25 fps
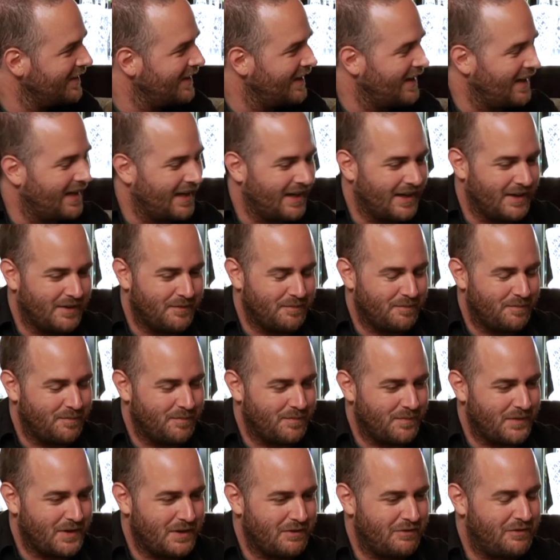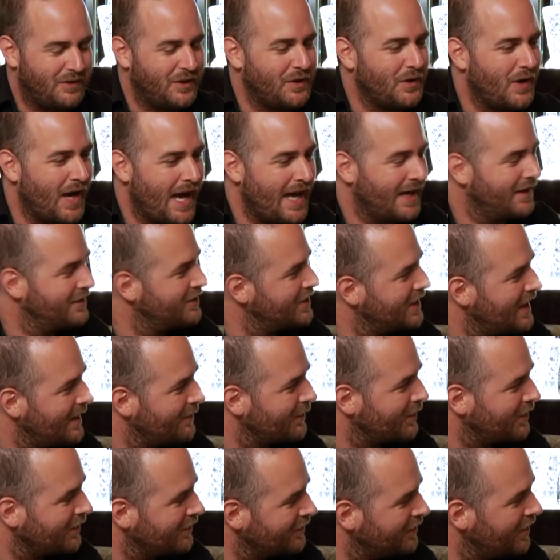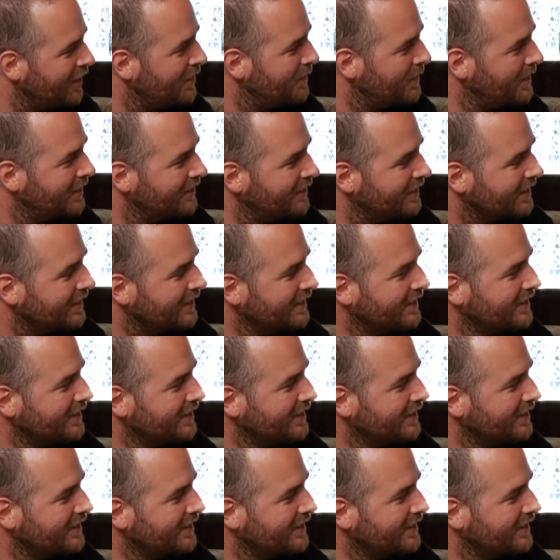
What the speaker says: for you. How did you come across her music?